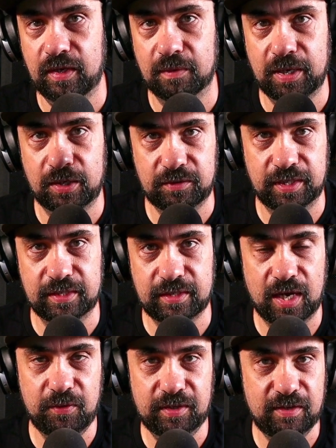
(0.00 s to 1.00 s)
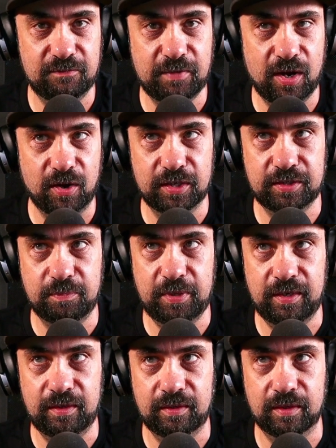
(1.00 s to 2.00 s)
about this. I will give my honest
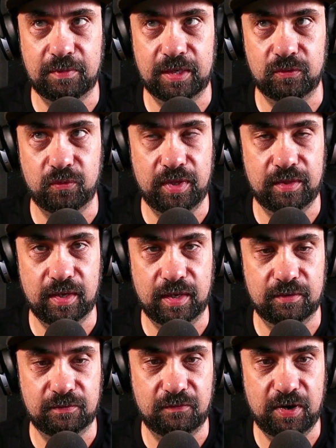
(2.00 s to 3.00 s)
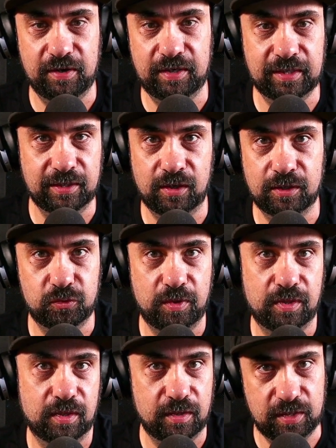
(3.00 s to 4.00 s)
opinion with very little knowledge
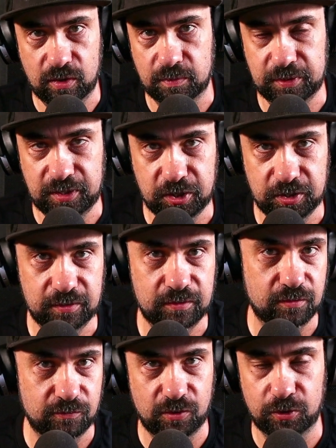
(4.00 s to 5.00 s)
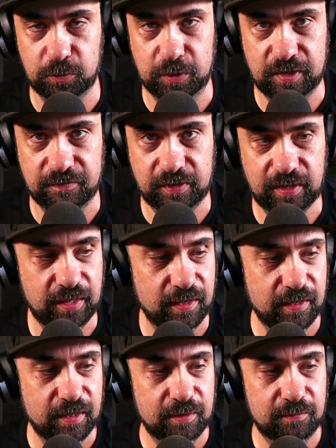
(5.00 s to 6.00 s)
with the competition, Rode specifically,
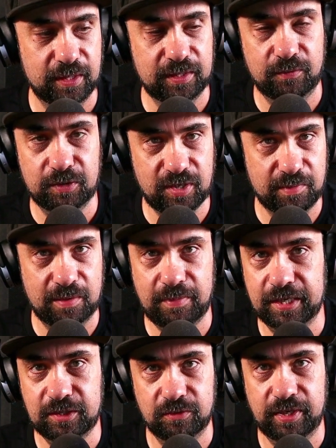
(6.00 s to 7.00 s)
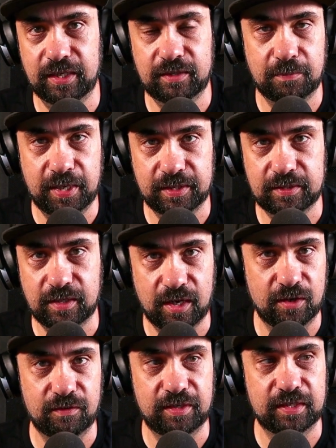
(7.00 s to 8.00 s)
but I will try my best to get the best
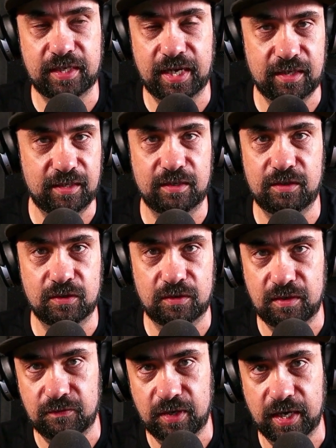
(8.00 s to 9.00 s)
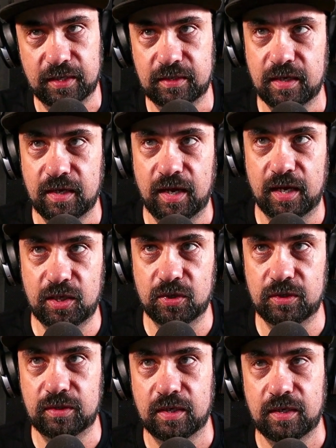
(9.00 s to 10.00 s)
out of this and give you guys a
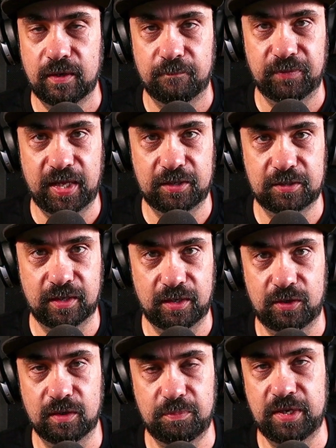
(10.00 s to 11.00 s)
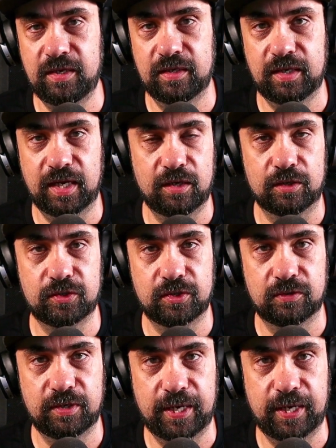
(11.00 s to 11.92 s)
good opinion and also